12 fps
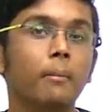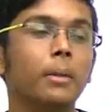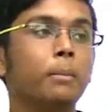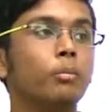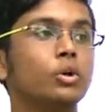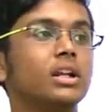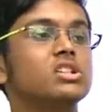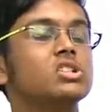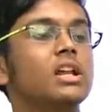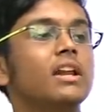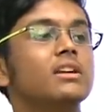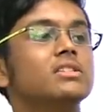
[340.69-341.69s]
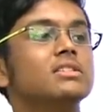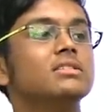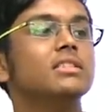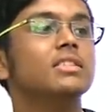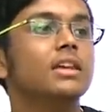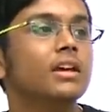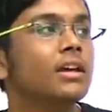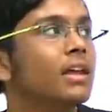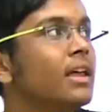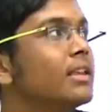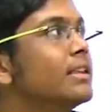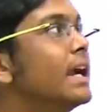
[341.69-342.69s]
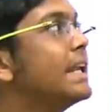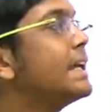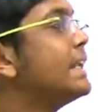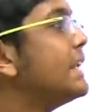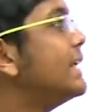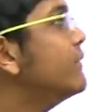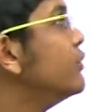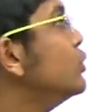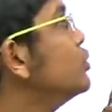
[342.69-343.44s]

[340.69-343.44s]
But potential energy is a thing that can give